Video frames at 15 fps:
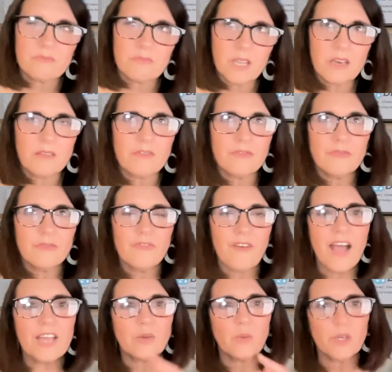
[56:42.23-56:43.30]
kind of
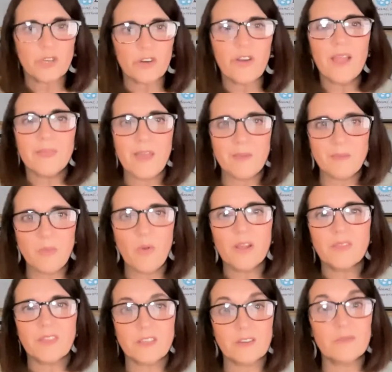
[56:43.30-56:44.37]
find when you're at that
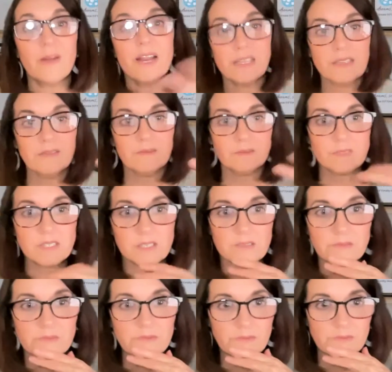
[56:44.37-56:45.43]
point that you're ready to
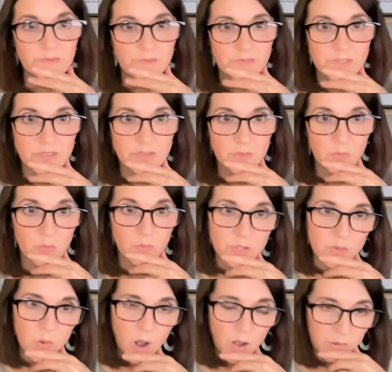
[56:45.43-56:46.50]

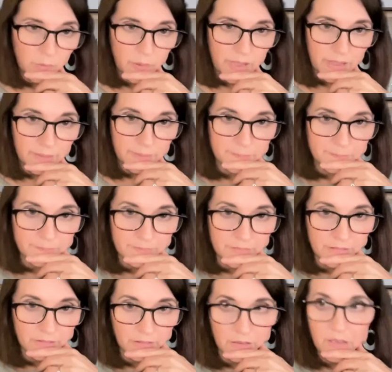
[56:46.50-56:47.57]
walk away.
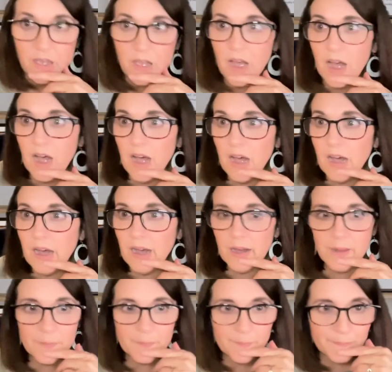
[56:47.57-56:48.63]

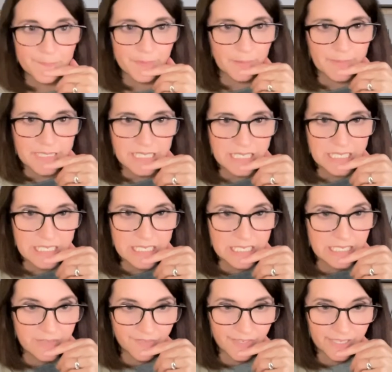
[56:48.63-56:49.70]
Let me
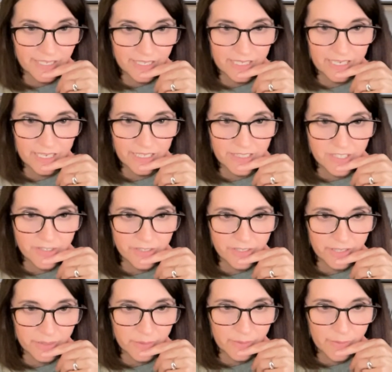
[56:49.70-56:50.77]
see if I can answer
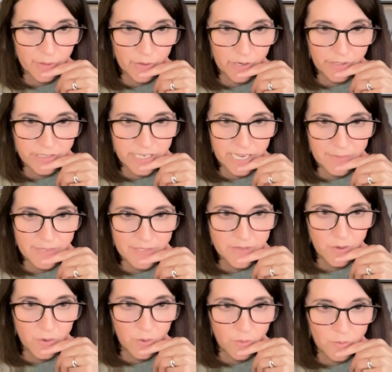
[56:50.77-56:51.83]
another one. Our time is
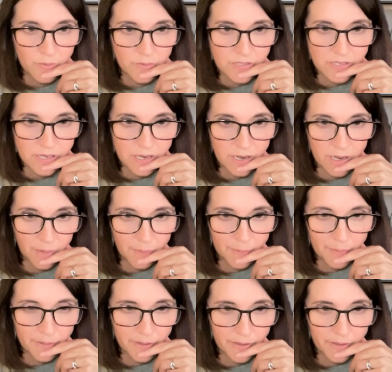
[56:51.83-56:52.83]
almost up.